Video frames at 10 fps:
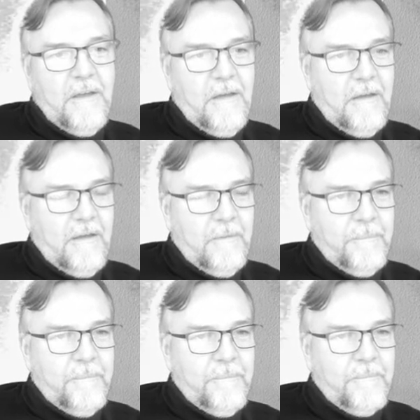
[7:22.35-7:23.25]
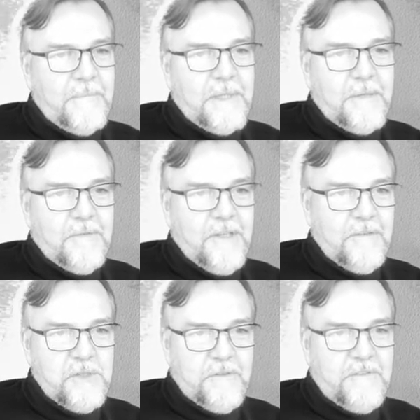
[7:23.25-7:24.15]

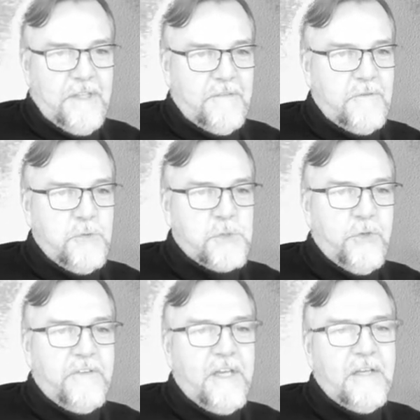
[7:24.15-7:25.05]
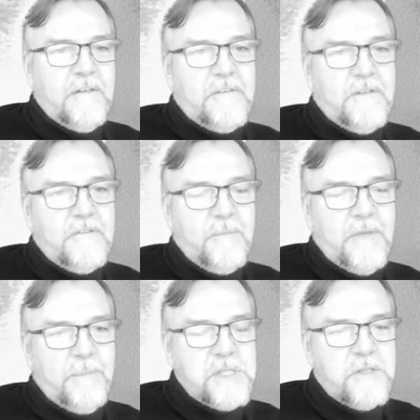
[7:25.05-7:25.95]
That just takes 2 joint angles and some
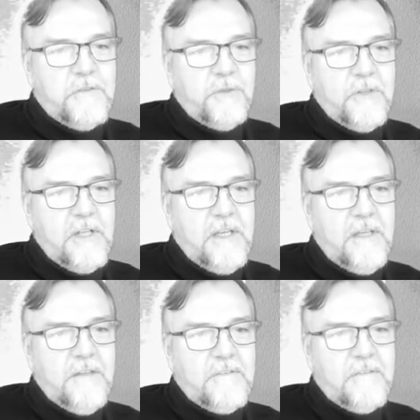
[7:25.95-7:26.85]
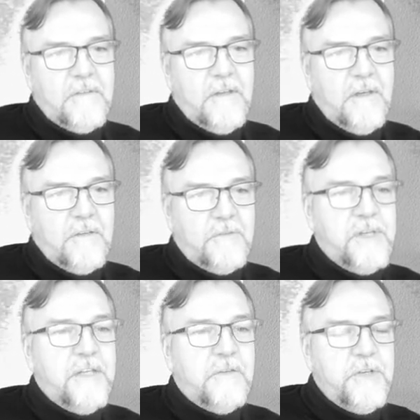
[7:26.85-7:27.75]
dimensions for the legs,
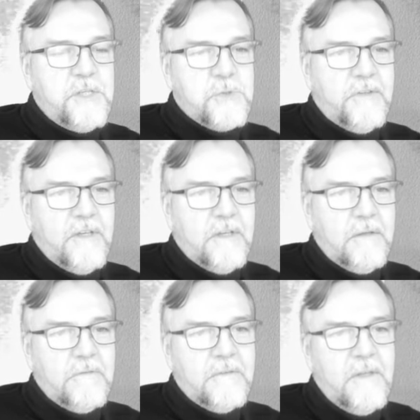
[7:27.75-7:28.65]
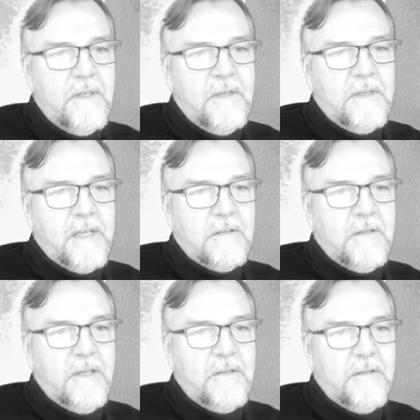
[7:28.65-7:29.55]
3 joint angles,
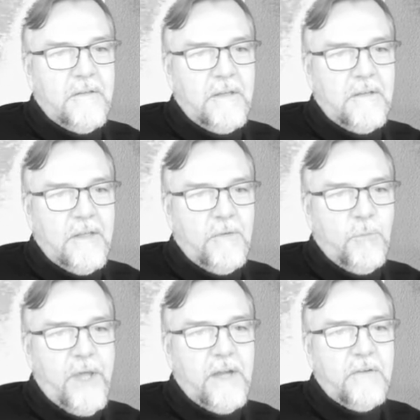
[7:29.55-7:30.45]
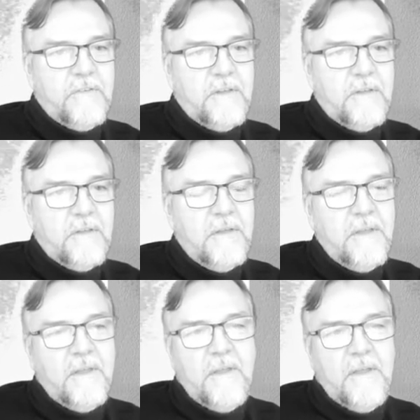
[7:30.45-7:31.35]
and where
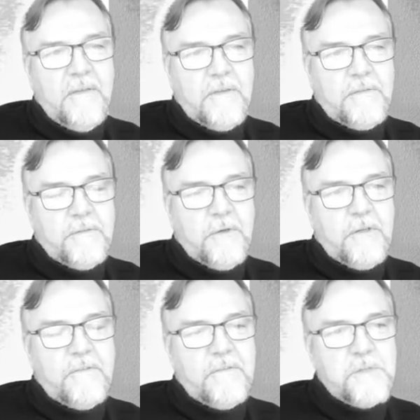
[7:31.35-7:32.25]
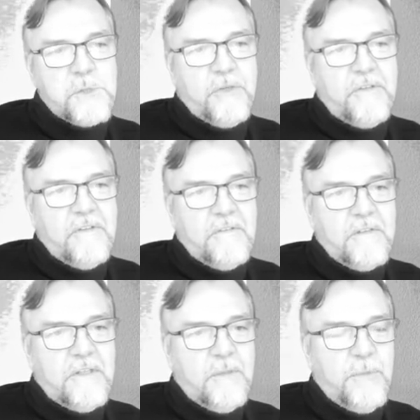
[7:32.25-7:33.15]
the third joint is
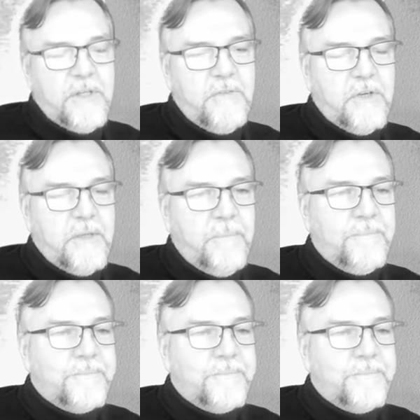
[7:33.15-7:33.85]
in the body frame.